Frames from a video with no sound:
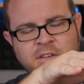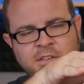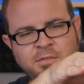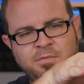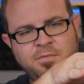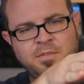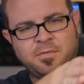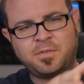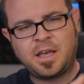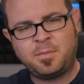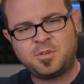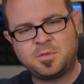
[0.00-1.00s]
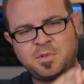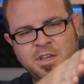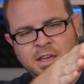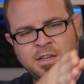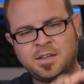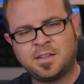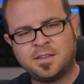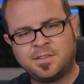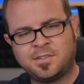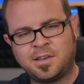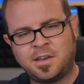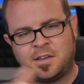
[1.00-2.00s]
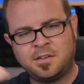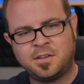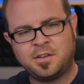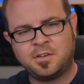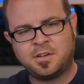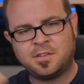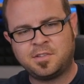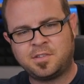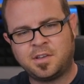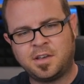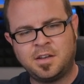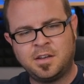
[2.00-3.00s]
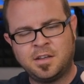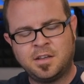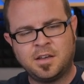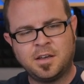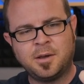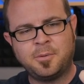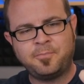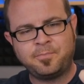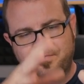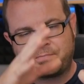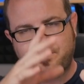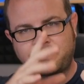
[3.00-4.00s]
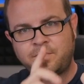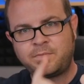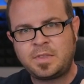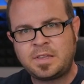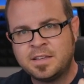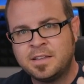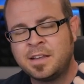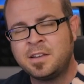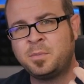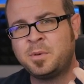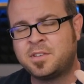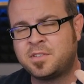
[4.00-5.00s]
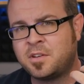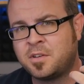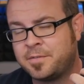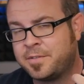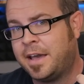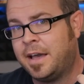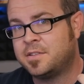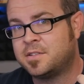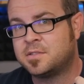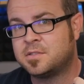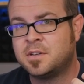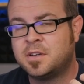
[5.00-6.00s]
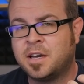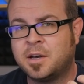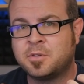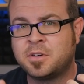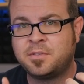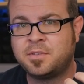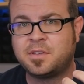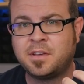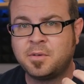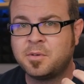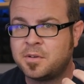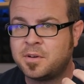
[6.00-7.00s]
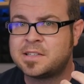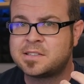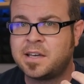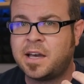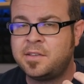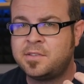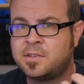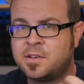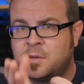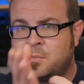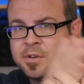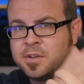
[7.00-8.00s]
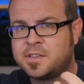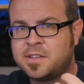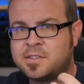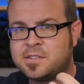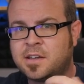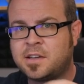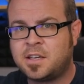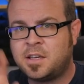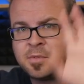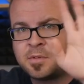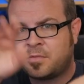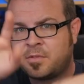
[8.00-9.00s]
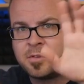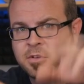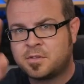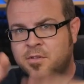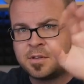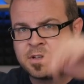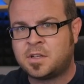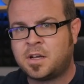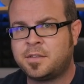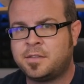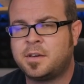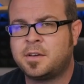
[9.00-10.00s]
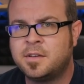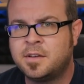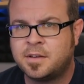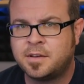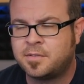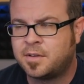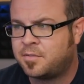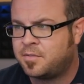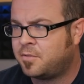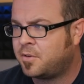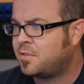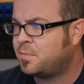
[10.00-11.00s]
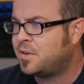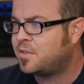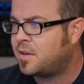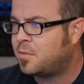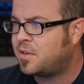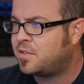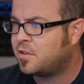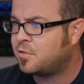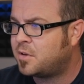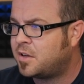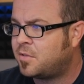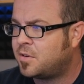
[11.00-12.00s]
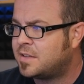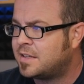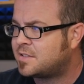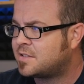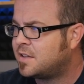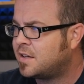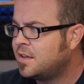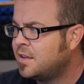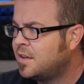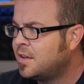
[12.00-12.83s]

the, the flap should be hanging on this side, and you're on this side. Um, and that is because I don't have cats. I will give it to anyone who has cats, put it on the inside, it keeps them from doing the claw thing. I've, I've never experienced that myself, but I've heard that's a thing.